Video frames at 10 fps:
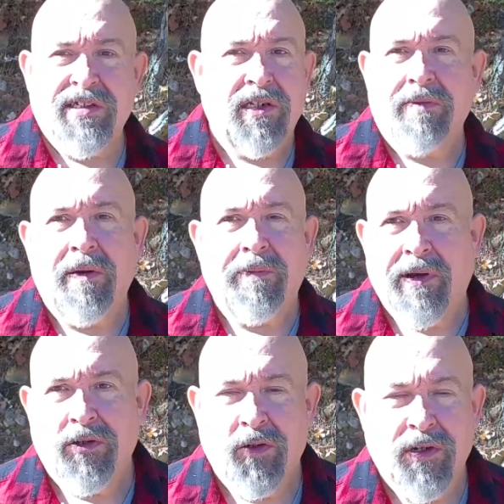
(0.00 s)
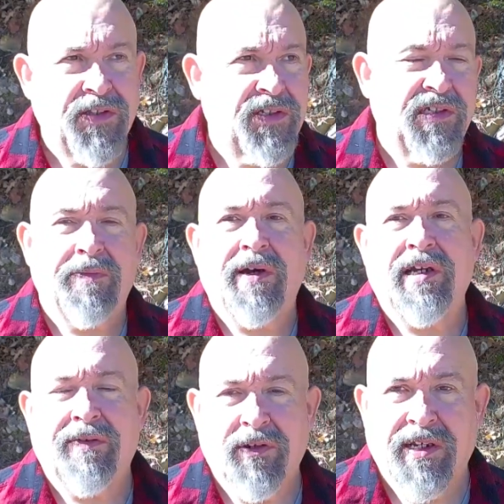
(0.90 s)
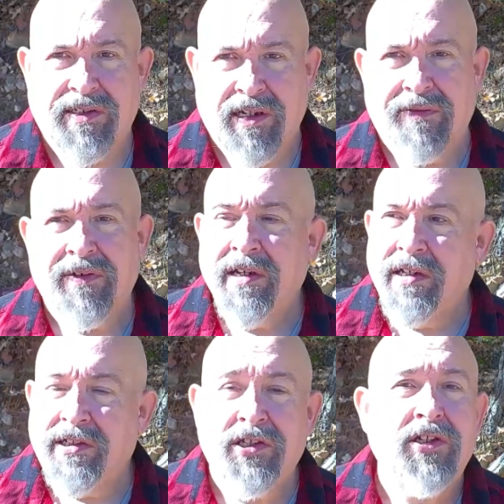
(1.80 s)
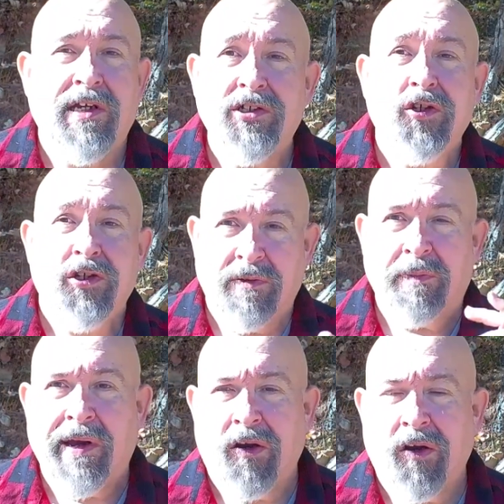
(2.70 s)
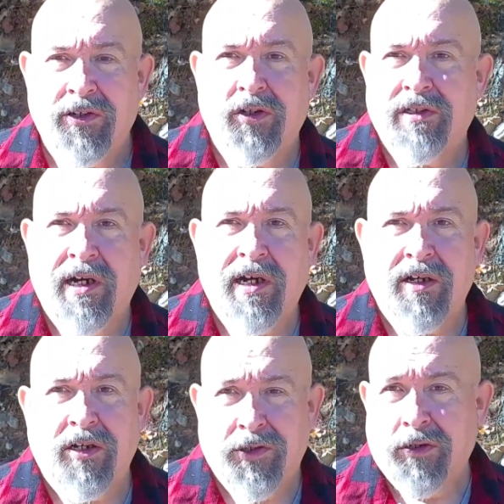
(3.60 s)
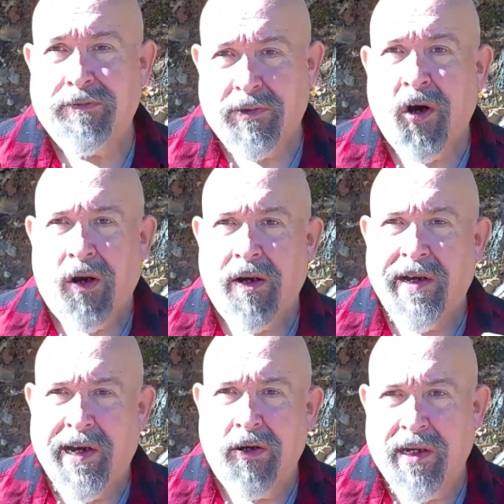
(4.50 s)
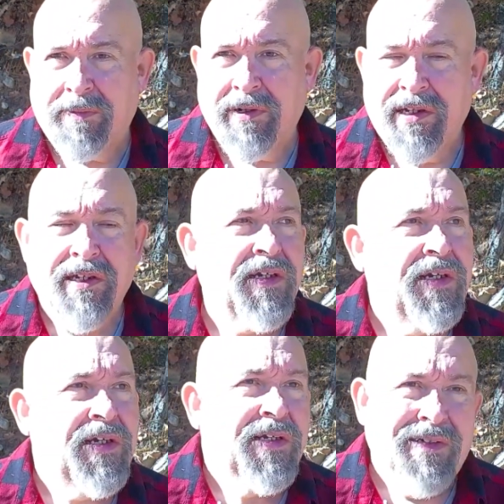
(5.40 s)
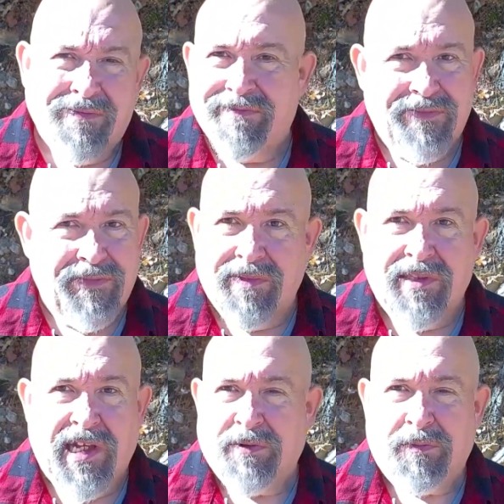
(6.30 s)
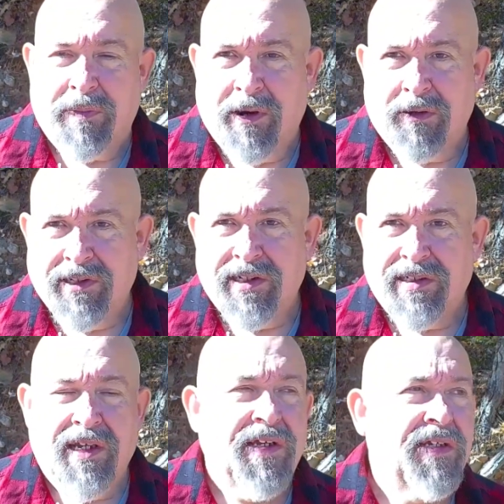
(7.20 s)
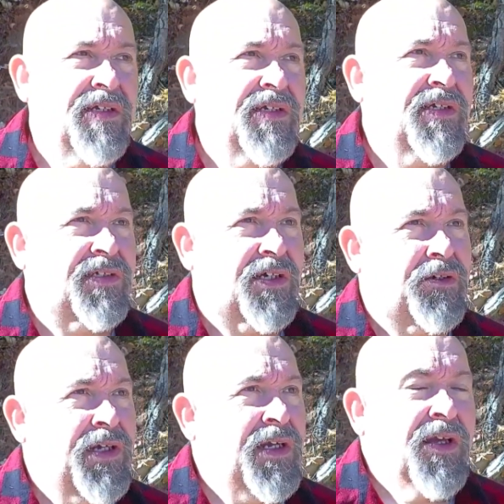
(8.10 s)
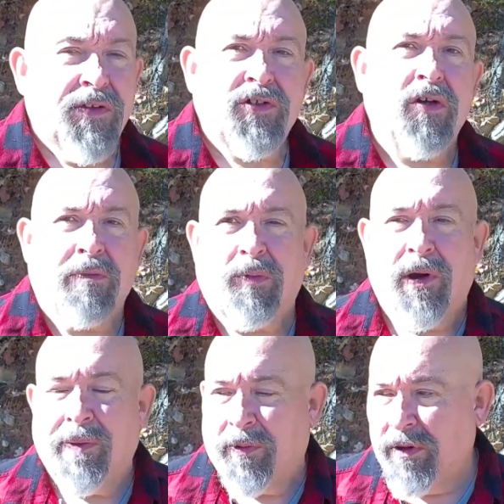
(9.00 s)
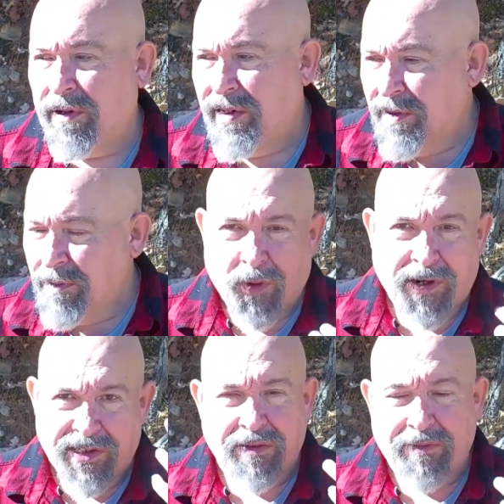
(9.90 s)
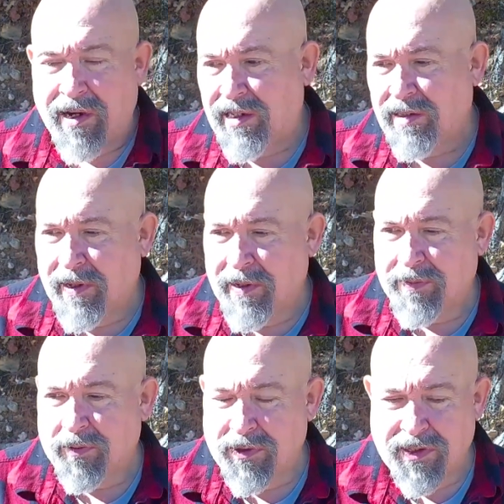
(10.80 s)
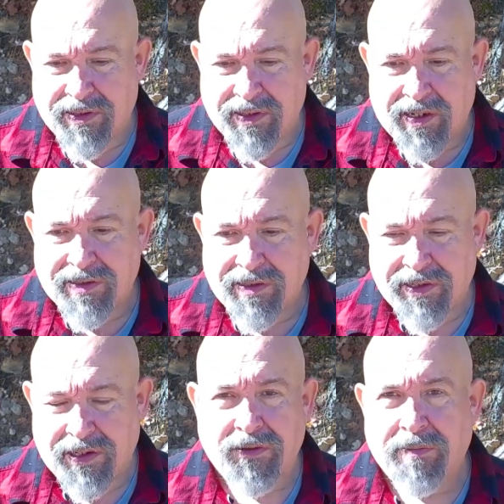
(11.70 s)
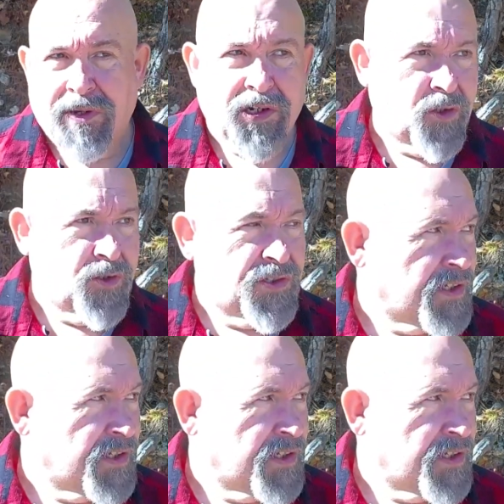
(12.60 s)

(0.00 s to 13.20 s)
isn't about paranoia. This is about everyday stuff. Is your spare on your tire on your car aired up? That's preparedness. So, the term prepper brings to mind the people with the bunkers